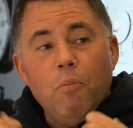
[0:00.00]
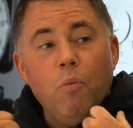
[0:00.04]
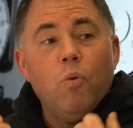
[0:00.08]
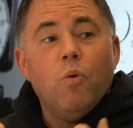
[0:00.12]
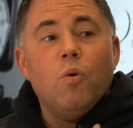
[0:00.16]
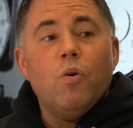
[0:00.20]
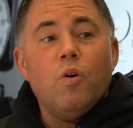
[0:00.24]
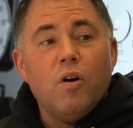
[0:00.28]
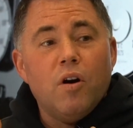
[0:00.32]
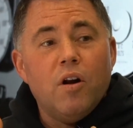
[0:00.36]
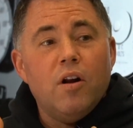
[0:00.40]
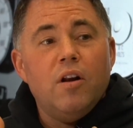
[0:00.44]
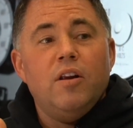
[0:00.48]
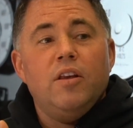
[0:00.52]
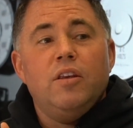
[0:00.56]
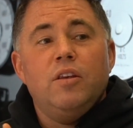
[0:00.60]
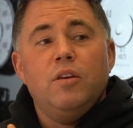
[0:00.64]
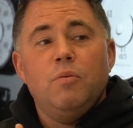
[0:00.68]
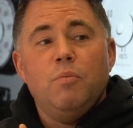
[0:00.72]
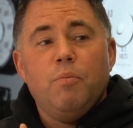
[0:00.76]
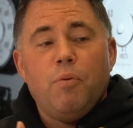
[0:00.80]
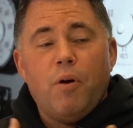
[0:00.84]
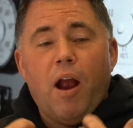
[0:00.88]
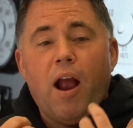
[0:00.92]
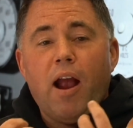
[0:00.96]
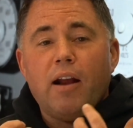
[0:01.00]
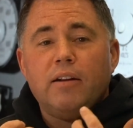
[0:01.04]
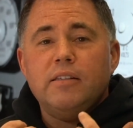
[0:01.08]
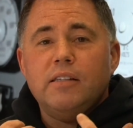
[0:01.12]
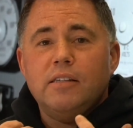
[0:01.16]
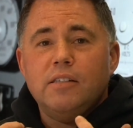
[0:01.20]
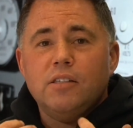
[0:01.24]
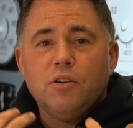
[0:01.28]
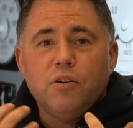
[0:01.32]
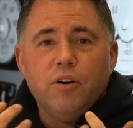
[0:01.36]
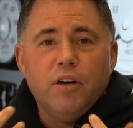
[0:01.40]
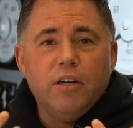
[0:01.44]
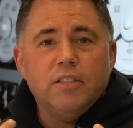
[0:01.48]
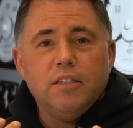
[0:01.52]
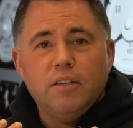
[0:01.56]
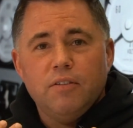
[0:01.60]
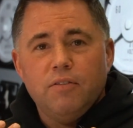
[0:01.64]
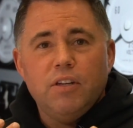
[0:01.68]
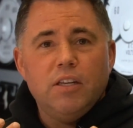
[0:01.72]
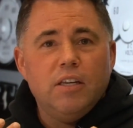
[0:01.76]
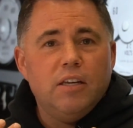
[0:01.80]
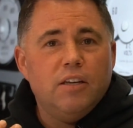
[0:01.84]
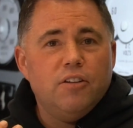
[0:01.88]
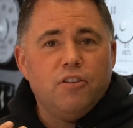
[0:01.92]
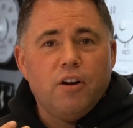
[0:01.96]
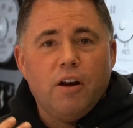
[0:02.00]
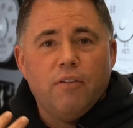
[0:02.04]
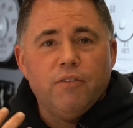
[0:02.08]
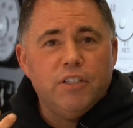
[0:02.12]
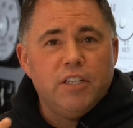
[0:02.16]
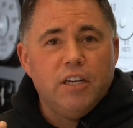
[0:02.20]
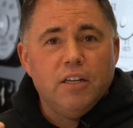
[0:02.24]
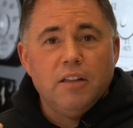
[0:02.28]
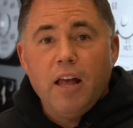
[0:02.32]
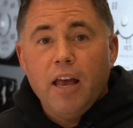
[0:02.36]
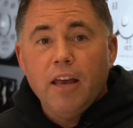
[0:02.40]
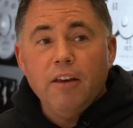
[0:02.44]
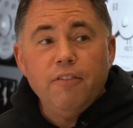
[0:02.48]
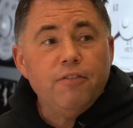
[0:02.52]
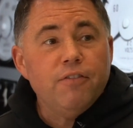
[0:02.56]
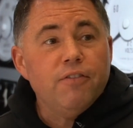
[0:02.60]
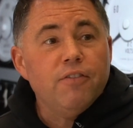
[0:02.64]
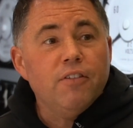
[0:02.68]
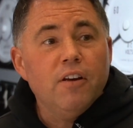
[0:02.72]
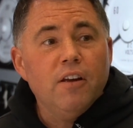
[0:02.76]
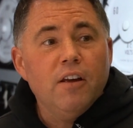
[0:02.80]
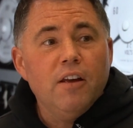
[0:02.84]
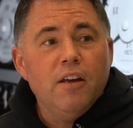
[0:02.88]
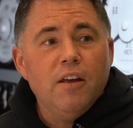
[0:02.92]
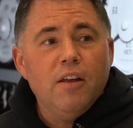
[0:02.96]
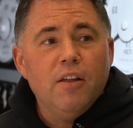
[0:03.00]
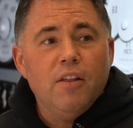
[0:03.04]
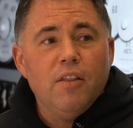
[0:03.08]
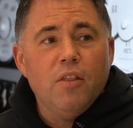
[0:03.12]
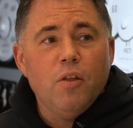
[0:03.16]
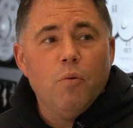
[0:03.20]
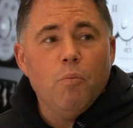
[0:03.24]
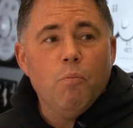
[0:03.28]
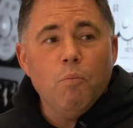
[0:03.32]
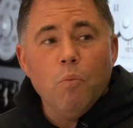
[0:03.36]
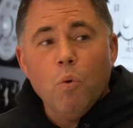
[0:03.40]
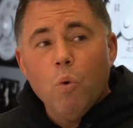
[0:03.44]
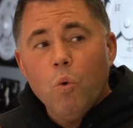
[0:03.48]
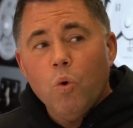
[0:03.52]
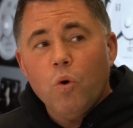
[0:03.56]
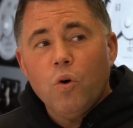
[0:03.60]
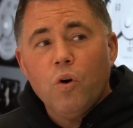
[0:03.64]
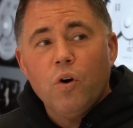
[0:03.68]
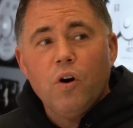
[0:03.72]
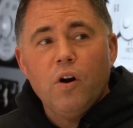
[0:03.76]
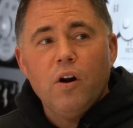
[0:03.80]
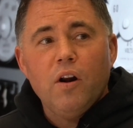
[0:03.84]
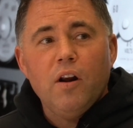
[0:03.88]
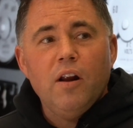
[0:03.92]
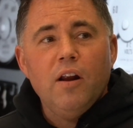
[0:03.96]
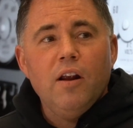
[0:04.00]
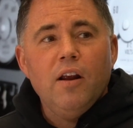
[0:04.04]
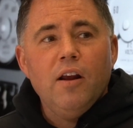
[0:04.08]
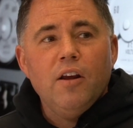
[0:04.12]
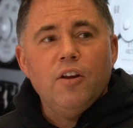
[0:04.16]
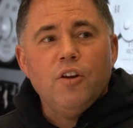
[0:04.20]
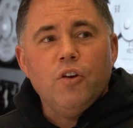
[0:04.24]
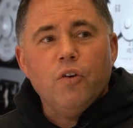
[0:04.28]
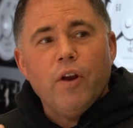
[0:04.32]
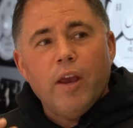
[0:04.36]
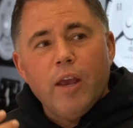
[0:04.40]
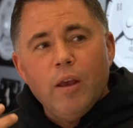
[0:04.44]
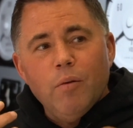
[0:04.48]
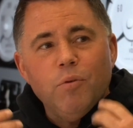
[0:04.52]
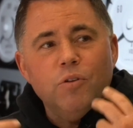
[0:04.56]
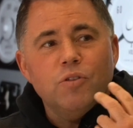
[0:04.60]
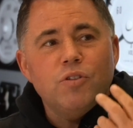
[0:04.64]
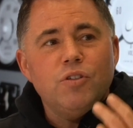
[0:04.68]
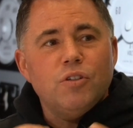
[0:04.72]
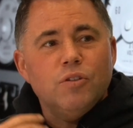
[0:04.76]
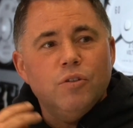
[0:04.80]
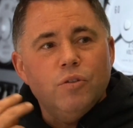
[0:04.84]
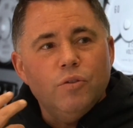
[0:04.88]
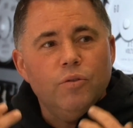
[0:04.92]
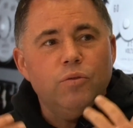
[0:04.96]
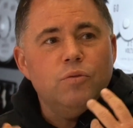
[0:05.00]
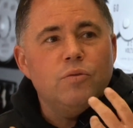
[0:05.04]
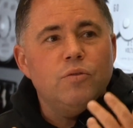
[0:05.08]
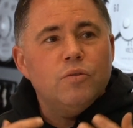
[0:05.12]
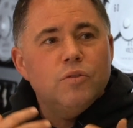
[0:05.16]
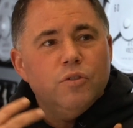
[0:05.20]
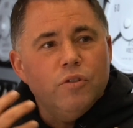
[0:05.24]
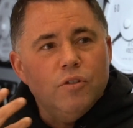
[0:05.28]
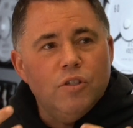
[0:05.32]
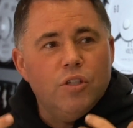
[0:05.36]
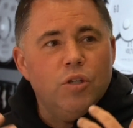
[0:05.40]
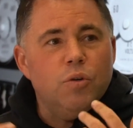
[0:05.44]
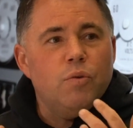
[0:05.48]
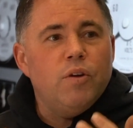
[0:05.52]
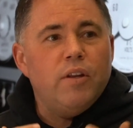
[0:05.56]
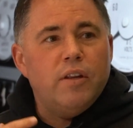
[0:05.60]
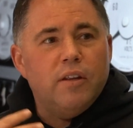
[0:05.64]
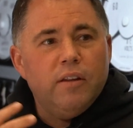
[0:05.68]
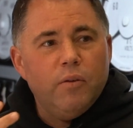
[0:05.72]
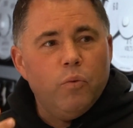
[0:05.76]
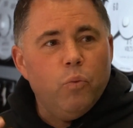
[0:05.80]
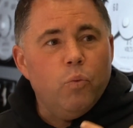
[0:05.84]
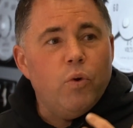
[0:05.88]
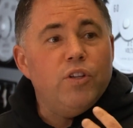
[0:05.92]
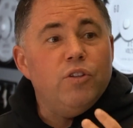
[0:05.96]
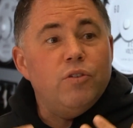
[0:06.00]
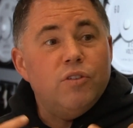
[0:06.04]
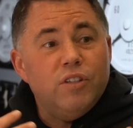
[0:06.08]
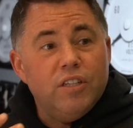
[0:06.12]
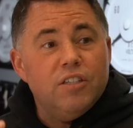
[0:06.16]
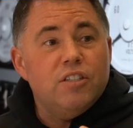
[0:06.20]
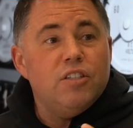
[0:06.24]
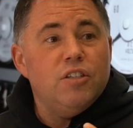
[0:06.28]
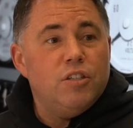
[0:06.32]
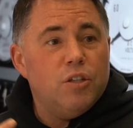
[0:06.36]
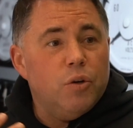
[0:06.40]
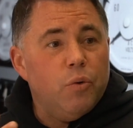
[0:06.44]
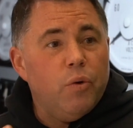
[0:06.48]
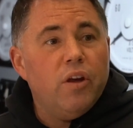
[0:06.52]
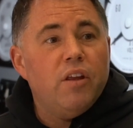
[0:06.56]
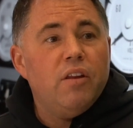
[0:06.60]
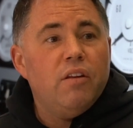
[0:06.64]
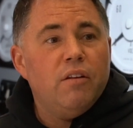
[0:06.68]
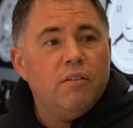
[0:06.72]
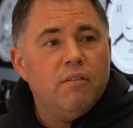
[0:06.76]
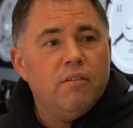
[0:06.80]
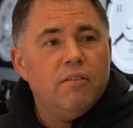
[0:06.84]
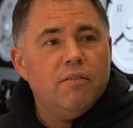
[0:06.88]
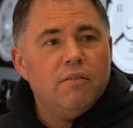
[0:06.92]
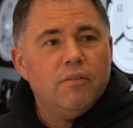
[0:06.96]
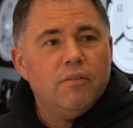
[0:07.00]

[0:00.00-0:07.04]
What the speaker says: The more you practice creativity in your everyday life, the more you're able to do it when you need to do it.